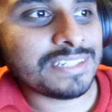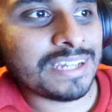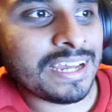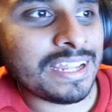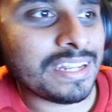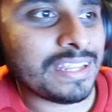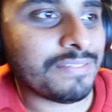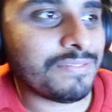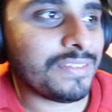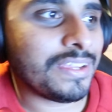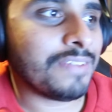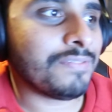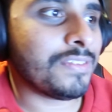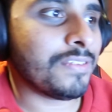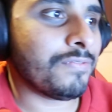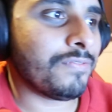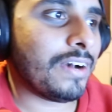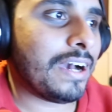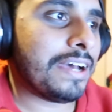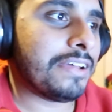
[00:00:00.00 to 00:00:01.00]
And if the
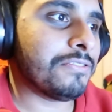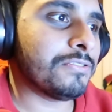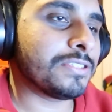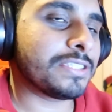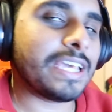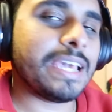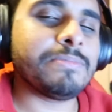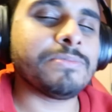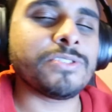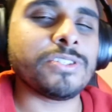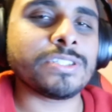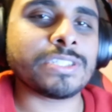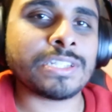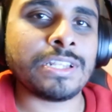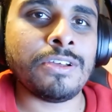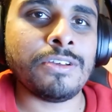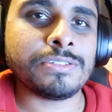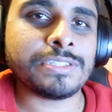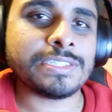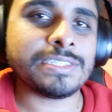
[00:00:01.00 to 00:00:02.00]
finals games were as
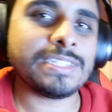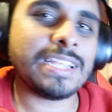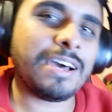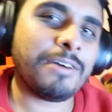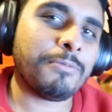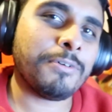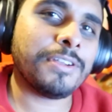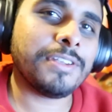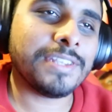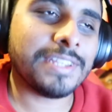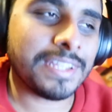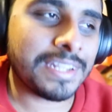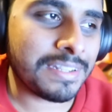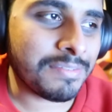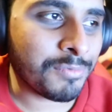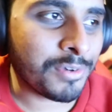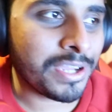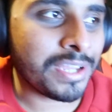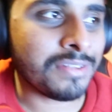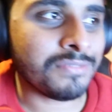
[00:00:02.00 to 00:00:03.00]
close as that one,
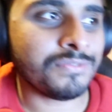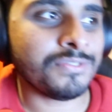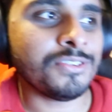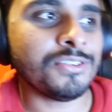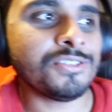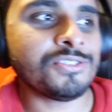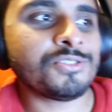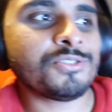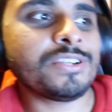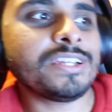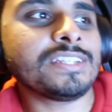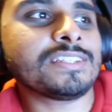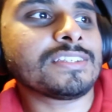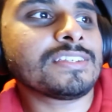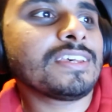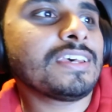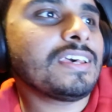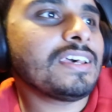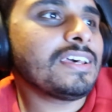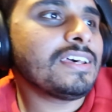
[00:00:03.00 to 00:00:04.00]
then we're in for a treat.
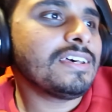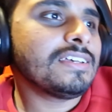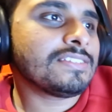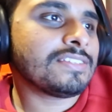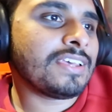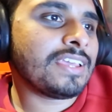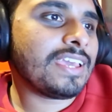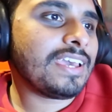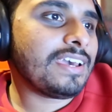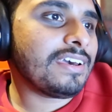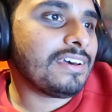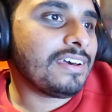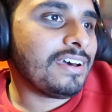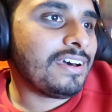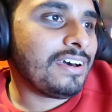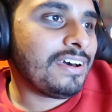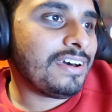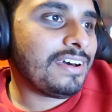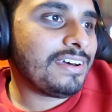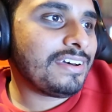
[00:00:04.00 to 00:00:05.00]
So
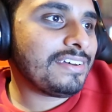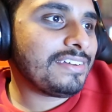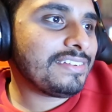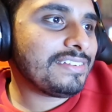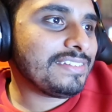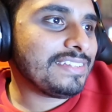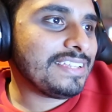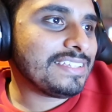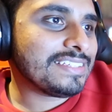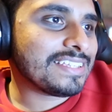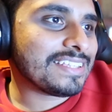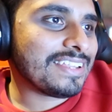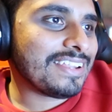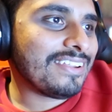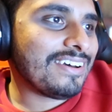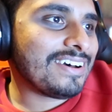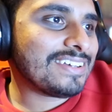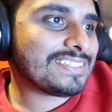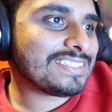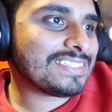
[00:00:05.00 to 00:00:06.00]
yeah, these are the
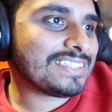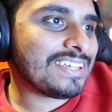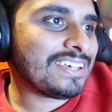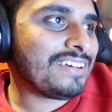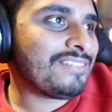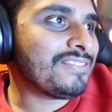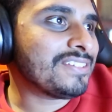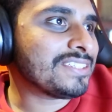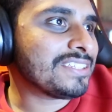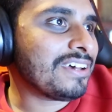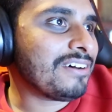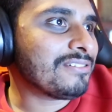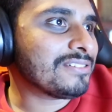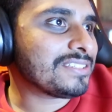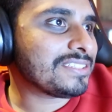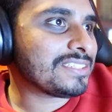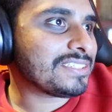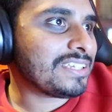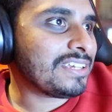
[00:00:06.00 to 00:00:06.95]
last results.